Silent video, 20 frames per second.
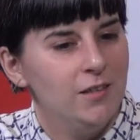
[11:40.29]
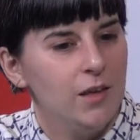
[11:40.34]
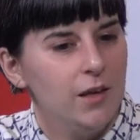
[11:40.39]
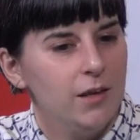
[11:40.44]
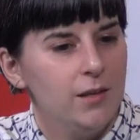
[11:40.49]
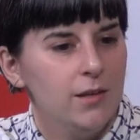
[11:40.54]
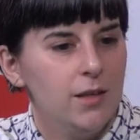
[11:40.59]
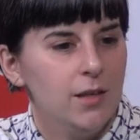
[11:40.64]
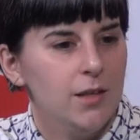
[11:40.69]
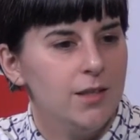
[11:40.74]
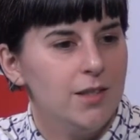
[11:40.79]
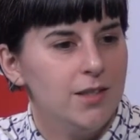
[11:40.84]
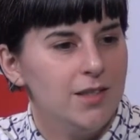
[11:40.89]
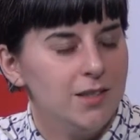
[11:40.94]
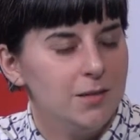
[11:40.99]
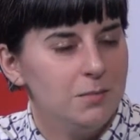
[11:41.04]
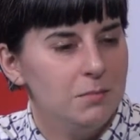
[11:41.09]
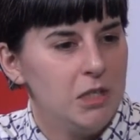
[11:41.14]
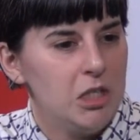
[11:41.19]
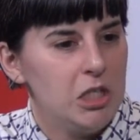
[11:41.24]

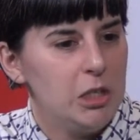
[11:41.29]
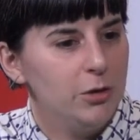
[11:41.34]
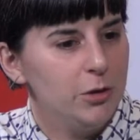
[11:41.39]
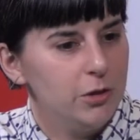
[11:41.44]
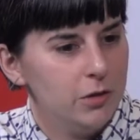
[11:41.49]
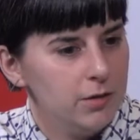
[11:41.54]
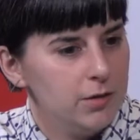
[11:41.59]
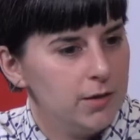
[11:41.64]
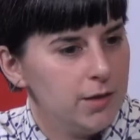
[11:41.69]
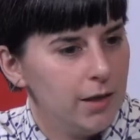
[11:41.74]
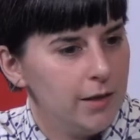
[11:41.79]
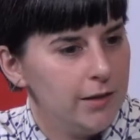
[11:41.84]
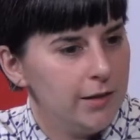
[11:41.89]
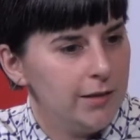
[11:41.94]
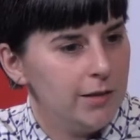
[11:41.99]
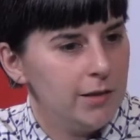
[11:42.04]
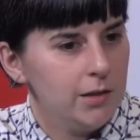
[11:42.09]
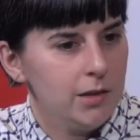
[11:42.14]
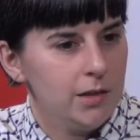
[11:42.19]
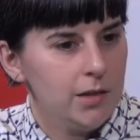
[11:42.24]
ethics, material
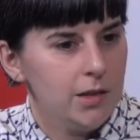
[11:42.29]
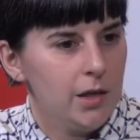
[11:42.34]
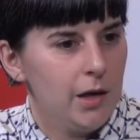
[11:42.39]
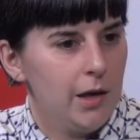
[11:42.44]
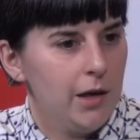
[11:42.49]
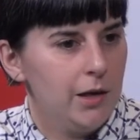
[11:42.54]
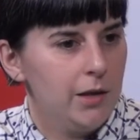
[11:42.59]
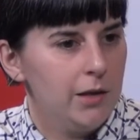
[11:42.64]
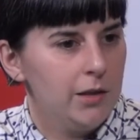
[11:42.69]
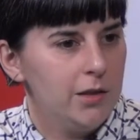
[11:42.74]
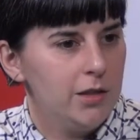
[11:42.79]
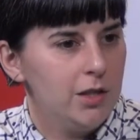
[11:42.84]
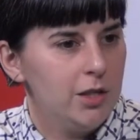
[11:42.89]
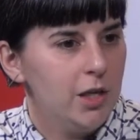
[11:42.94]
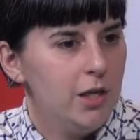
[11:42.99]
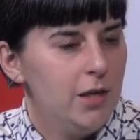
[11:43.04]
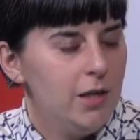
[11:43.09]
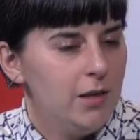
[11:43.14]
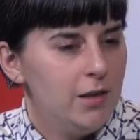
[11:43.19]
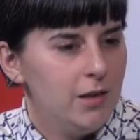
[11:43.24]
science, and
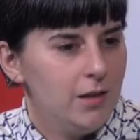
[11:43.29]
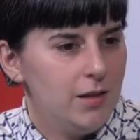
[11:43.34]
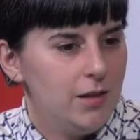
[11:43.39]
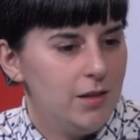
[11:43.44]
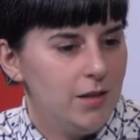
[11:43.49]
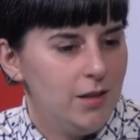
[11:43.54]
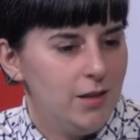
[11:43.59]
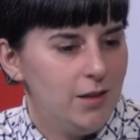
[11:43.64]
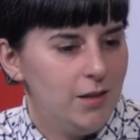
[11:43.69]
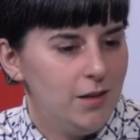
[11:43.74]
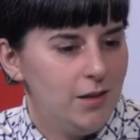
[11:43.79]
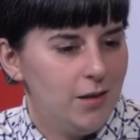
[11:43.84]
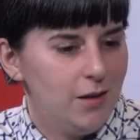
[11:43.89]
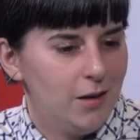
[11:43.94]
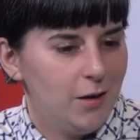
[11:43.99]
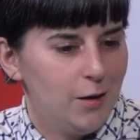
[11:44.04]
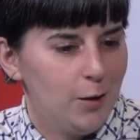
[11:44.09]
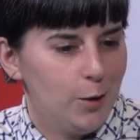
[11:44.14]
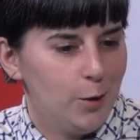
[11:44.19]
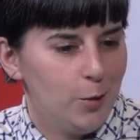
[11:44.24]
the
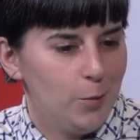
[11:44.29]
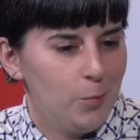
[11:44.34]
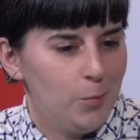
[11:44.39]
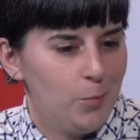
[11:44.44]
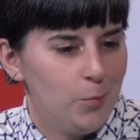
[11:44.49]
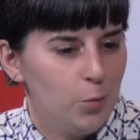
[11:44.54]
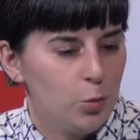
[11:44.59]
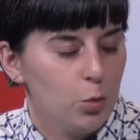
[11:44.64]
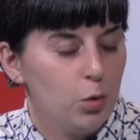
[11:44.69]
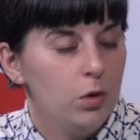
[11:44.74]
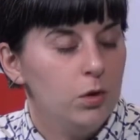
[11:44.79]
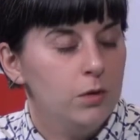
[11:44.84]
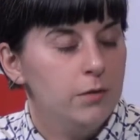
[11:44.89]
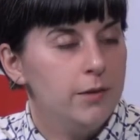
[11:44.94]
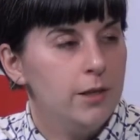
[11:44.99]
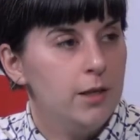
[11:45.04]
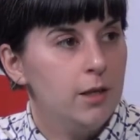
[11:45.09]
role of